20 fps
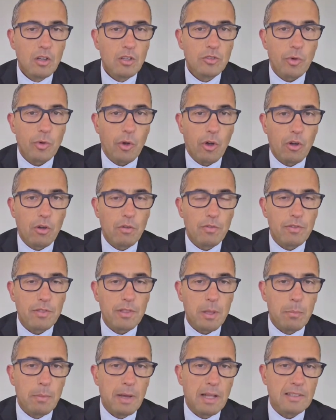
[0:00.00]
drove
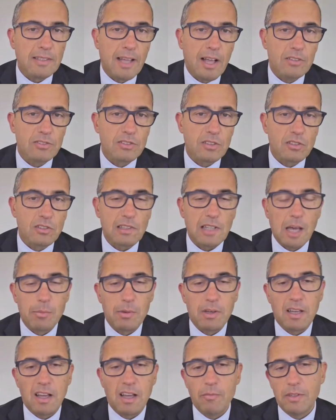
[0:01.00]
the Malinauskas
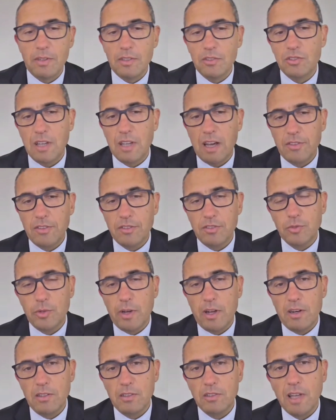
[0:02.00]
Labor government in South
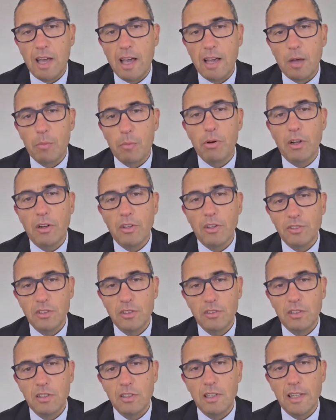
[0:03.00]
Australia to take a policy
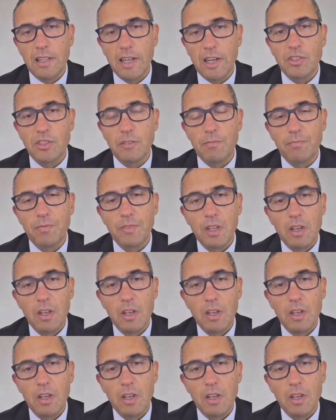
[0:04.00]
to the election